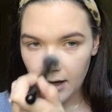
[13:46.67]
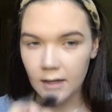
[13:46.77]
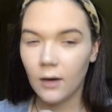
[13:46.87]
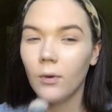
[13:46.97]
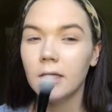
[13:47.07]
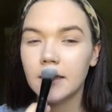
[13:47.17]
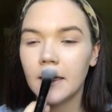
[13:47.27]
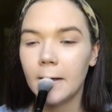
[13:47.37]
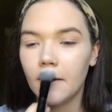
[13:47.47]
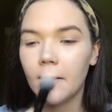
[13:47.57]
And I
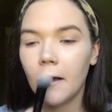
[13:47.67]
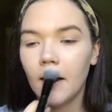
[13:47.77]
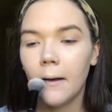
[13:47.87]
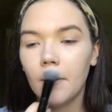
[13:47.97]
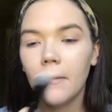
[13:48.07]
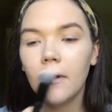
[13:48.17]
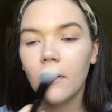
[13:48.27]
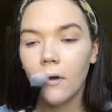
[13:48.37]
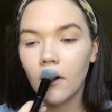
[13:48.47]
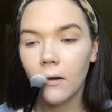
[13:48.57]
wasn't,
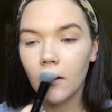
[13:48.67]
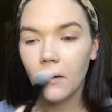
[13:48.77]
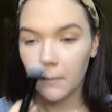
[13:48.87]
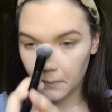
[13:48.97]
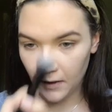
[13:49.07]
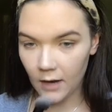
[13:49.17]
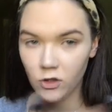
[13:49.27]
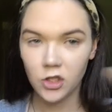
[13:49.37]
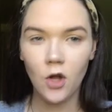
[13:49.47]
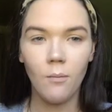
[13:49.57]
I
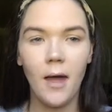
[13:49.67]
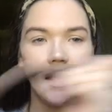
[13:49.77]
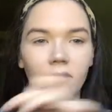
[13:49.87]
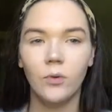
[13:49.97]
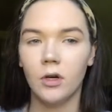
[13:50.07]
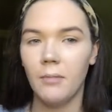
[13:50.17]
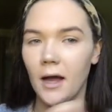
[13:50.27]
was just going back and forth,